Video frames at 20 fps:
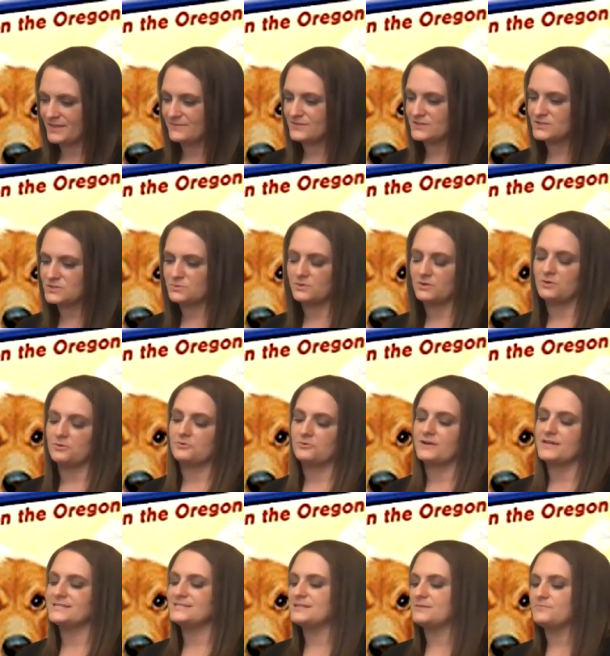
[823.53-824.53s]
The squirrel
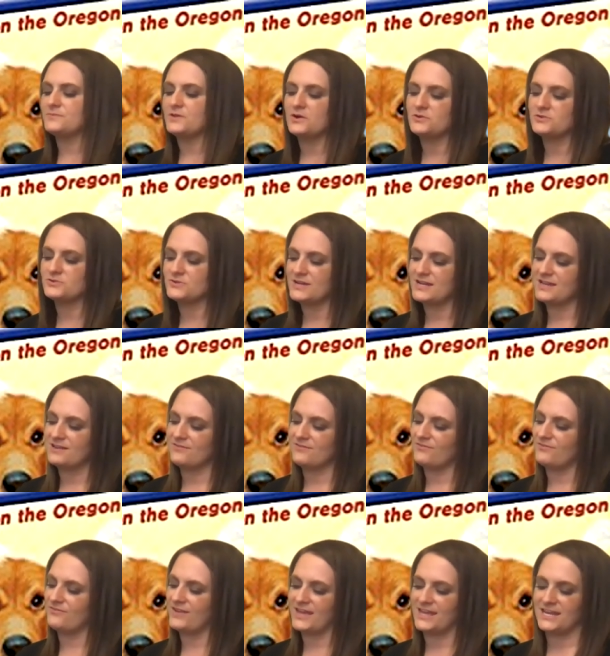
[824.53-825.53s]
raced up the oak tree and
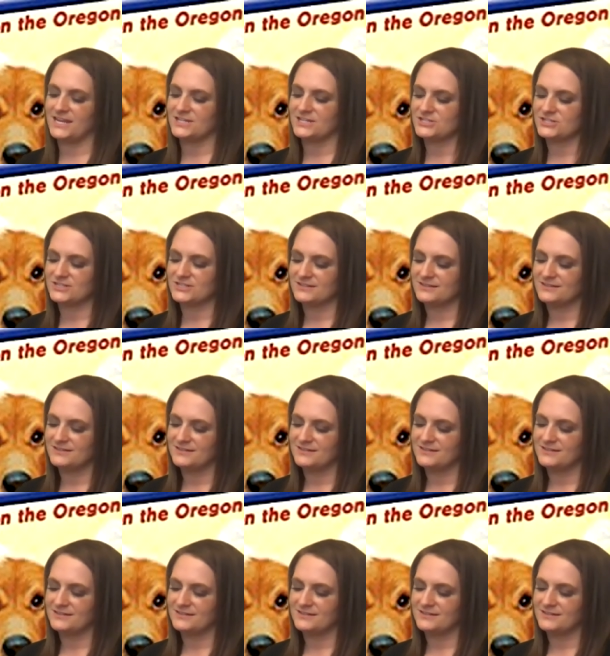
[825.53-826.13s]
vanished.